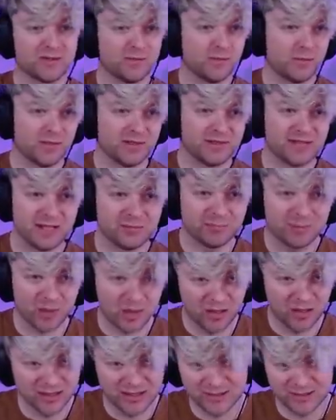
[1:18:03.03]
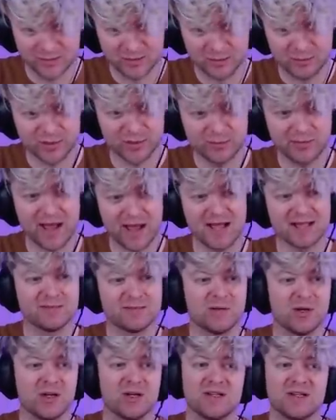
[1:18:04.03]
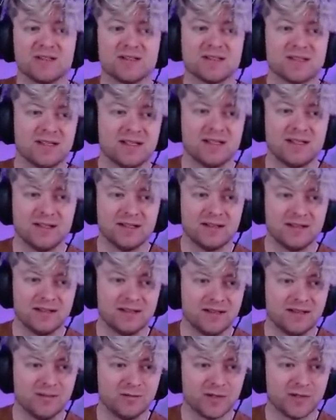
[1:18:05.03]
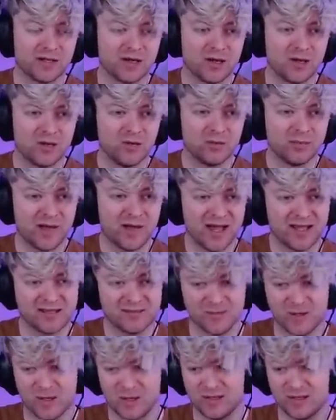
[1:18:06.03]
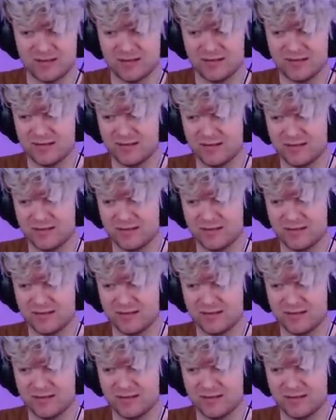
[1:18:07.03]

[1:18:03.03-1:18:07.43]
If we want to take pawns, we want to push past pawns. Here we go, past pawn.